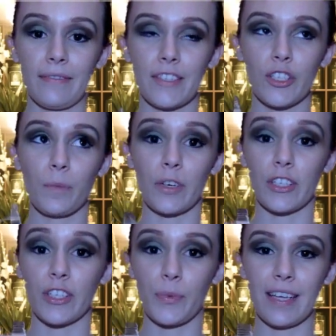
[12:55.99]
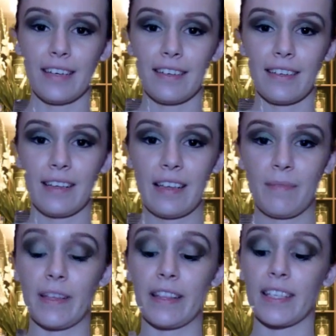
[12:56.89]
super sweet,
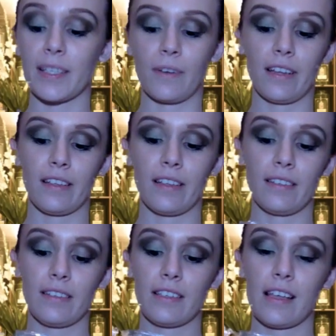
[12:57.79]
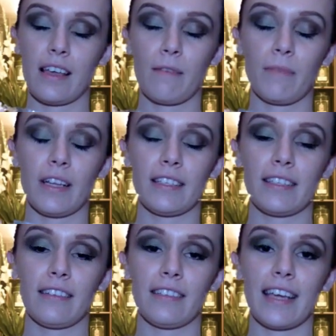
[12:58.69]
but this one is. But it
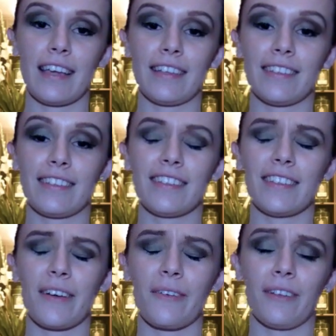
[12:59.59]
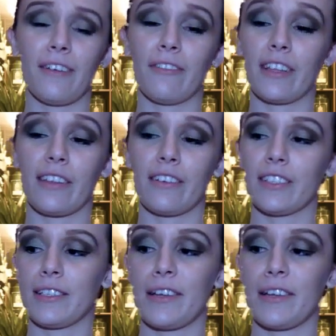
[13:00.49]
still tastes so lovely. There's